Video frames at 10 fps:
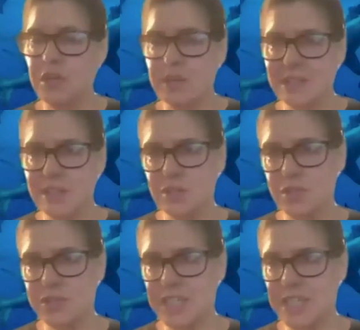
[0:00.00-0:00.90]

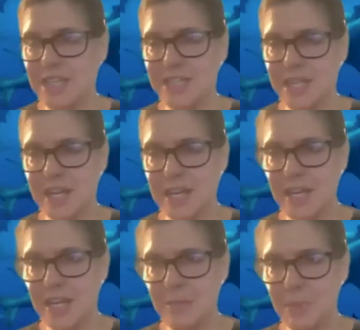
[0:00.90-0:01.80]
little teeny
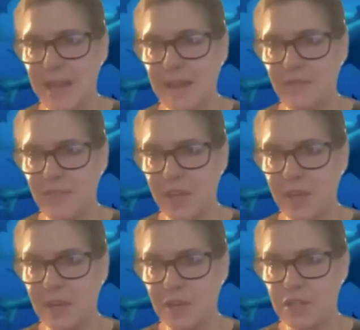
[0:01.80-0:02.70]
tiny black
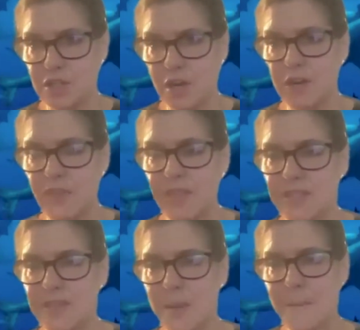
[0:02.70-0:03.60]
fin shark
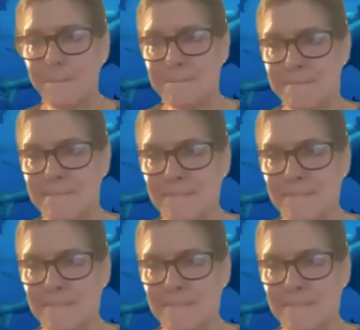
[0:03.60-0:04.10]
fins. Man